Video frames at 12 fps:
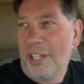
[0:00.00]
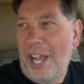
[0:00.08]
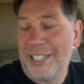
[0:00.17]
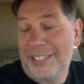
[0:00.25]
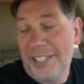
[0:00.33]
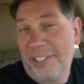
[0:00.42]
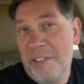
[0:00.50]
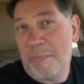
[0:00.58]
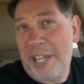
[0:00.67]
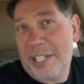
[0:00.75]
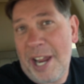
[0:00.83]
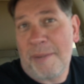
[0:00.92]
I did leave
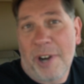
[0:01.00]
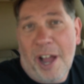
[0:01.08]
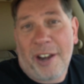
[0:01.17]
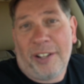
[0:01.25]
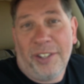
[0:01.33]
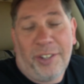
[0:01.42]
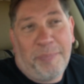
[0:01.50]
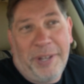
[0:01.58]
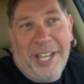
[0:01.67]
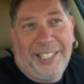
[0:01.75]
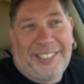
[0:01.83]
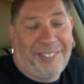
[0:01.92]
my camera on a little
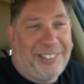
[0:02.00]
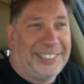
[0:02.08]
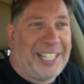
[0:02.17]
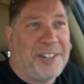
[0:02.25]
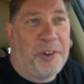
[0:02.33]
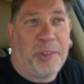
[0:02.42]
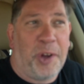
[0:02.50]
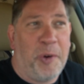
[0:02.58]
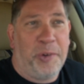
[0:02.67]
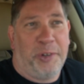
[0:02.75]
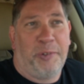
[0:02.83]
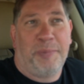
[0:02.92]
bit because I know the
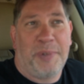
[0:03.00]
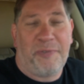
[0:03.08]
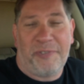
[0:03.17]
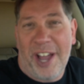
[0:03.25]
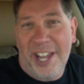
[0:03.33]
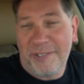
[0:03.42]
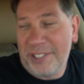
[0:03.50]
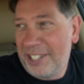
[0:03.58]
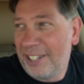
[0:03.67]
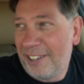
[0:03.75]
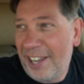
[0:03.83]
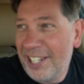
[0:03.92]
owner would be fine with
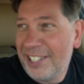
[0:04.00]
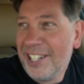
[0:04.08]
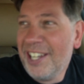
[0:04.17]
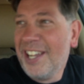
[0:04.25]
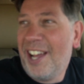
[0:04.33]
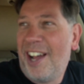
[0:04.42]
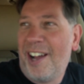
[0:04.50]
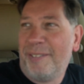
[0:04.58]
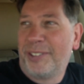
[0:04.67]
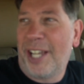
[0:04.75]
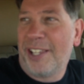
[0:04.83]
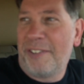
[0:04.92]
it, right?
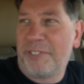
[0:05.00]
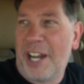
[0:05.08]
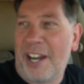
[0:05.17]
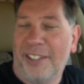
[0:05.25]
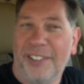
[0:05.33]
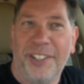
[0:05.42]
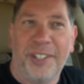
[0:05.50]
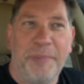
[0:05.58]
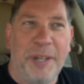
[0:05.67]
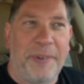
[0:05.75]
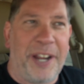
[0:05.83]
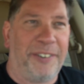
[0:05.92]
So I left it on a little
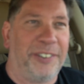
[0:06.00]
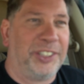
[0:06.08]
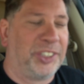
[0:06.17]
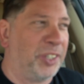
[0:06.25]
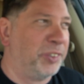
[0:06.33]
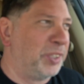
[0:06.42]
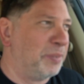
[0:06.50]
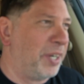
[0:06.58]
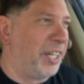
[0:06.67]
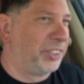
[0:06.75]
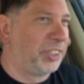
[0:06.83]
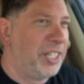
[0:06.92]
bit, but I didn't really show too
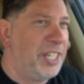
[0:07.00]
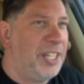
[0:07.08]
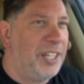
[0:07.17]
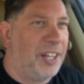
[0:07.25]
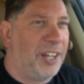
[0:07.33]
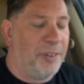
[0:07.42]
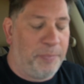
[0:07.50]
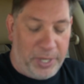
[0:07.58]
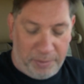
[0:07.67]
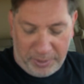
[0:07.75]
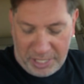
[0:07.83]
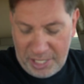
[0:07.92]
much.
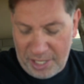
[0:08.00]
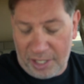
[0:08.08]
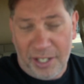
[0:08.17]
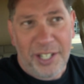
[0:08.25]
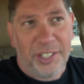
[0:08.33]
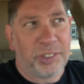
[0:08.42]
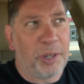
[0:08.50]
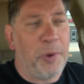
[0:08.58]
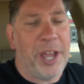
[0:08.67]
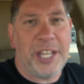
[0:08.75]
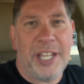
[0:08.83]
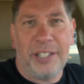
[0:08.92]
But here, so I
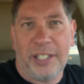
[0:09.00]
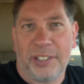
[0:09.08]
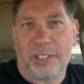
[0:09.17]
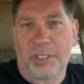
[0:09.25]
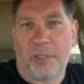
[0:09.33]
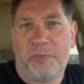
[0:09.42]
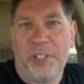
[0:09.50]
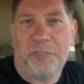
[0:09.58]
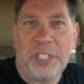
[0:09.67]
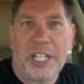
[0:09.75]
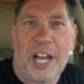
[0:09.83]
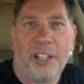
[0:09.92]
went in, there's a
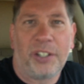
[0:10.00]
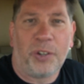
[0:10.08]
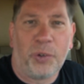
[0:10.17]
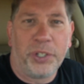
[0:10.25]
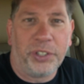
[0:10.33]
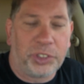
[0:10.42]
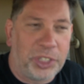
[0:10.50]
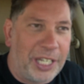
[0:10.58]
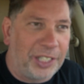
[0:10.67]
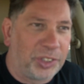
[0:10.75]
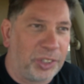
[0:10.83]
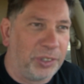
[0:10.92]
$50 oil
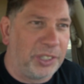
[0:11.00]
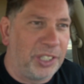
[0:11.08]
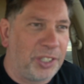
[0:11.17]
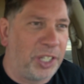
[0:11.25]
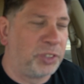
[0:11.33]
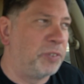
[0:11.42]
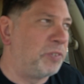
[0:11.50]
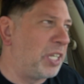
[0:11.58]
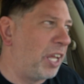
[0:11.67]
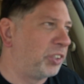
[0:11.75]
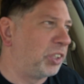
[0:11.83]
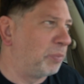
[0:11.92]
change. So it costs
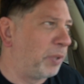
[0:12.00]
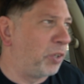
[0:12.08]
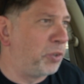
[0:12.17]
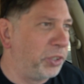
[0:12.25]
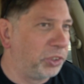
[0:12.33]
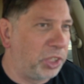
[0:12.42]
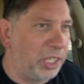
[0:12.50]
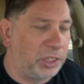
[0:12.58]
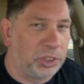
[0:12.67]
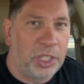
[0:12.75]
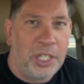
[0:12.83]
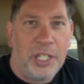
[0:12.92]
$50 to get my oil
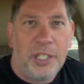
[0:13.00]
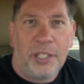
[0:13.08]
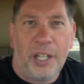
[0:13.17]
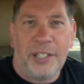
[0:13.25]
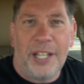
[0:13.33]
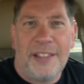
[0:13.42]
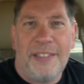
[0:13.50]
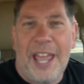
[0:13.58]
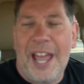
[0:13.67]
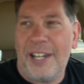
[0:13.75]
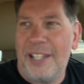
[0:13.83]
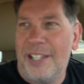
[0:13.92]
change. And
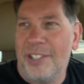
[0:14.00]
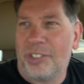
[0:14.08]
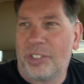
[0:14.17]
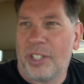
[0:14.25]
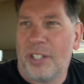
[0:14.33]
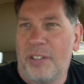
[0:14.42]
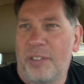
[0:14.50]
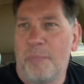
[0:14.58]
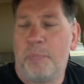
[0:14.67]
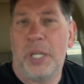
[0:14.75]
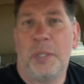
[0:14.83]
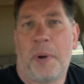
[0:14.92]
that is the
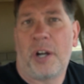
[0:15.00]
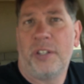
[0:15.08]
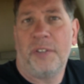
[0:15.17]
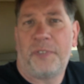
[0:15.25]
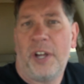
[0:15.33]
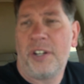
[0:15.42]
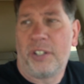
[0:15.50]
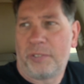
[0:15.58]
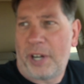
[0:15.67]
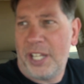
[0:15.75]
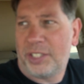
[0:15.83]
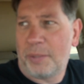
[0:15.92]
big part of the funnel,
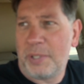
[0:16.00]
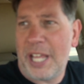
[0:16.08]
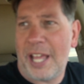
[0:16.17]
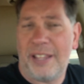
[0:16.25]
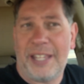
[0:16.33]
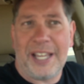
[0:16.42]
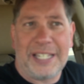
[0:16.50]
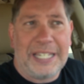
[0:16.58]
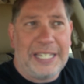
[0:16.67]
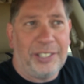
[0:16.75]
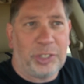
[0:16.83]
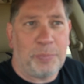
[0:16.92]
right? So I mean, that
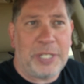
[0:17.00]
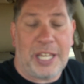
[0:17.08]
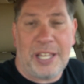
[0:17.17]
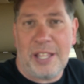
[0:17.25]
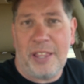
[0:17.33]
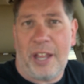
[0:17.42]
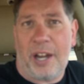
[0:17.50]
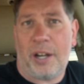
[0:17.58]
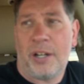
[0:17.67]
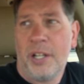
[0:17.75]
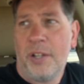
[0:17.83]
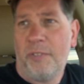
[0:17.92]
gets me in
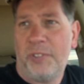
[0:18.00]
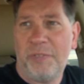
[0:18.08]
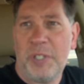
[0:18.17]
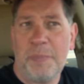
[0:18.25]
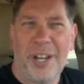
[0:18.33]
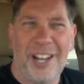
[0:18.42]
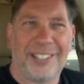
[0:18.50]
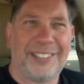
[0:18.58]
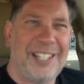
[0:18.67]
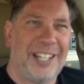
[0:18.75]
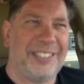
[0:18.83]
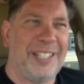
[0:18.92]
there. 50
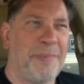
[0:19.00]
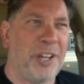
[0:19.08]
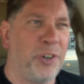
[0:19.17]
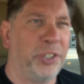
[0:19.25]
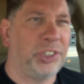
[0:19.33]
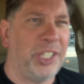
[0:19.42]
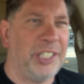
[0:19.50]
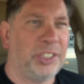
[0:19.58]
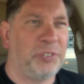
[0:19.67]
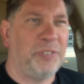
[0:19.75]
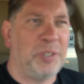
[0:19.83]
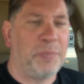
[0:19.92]
bucks, yeah, to get my oil
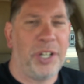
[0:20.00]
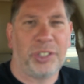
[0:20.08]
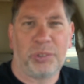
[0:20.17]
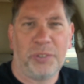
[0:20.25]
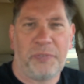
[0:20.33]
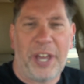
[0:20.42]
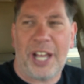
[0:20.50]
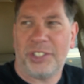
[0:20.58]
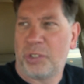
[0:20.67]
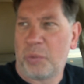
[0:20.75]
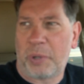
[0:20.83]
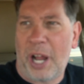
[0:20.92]
change, 50 bucks real
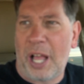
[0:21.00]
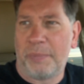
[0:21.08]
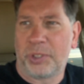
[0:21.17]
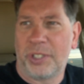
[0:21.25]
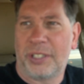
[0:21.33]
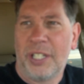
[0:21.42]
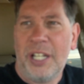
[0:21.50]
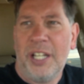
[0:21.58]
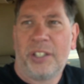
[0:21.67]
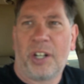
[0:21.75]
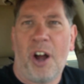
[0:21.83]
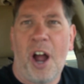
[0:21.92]
fast, no problem. So like,
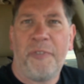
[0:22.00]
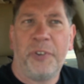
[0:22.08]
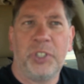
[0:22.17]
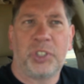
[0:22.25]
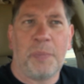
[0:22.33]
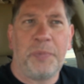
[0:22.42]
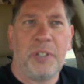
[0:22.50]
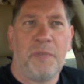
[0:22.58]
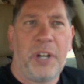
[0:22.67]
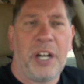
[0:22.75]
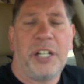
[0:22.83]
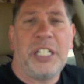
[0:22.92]
they're offering something
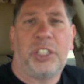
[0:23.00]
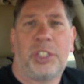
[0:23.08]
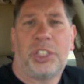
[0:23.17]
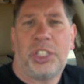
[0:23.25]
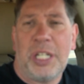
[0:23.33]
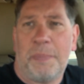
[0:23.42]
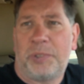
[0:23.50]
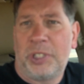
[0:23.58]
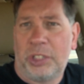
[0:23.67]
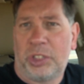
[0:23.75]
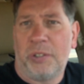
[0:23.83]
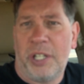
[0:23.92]
very cheap to
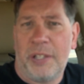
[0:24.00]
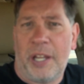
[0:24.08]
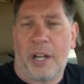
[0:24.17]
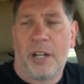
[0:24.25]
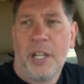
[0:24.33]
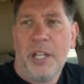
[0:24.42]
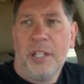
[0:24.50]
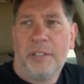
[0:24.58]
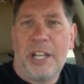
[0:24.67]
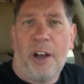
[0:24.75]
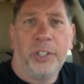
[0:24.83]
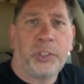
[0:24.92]
get you in there.
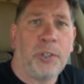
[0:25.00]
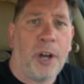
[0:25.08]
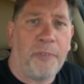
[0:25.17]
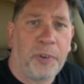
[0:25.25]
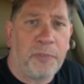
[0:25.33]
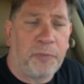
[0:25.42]
They also offer